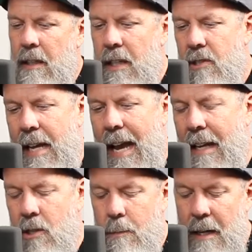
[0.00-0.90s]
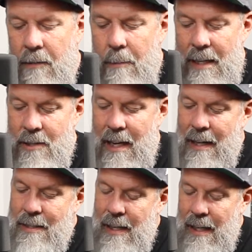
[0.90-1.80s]
Does taxes, but everybody's kind
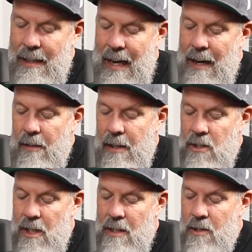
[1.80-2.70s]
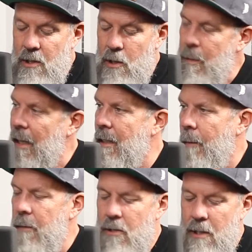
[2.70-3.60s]
of ticked now that Jesus has picked
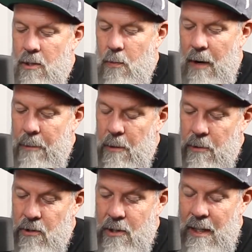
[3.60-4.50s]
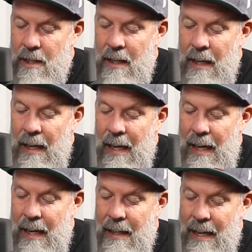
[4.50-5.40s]
up this disreputable sinner,
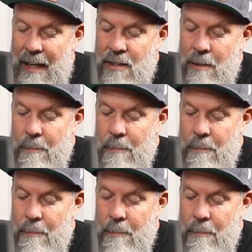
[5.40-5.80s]
and that's